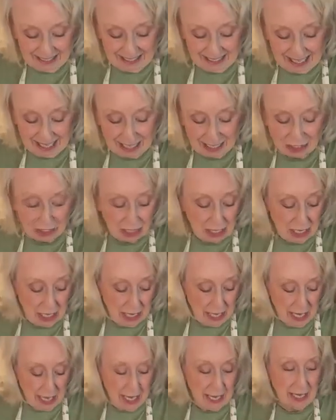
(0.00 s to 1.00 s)

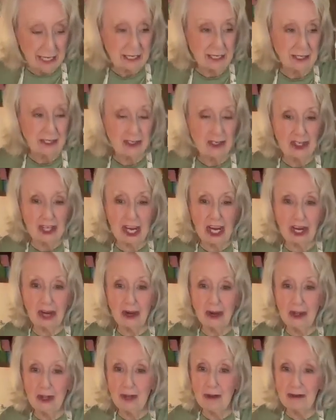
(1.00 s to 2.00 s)
As Cher
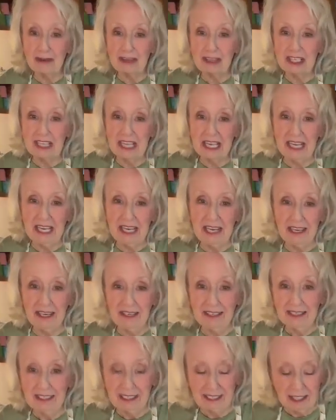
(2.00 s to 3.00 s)
used to sing,
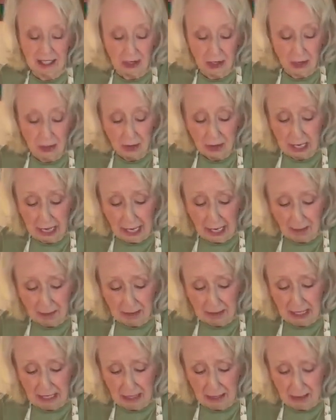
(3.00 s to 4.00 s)
"You got
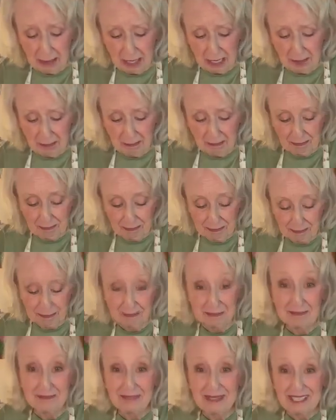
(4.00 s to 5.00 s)
me, babe."
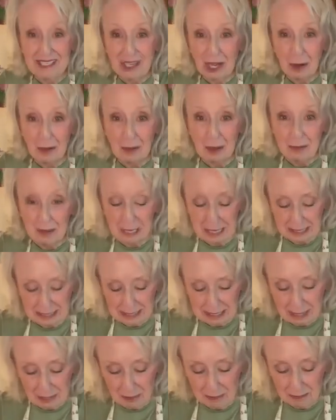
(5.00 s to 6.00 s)
Y'all remember that
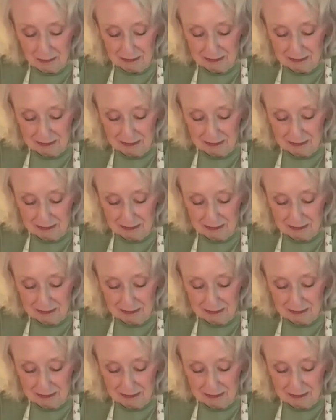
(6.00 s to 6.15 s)
song?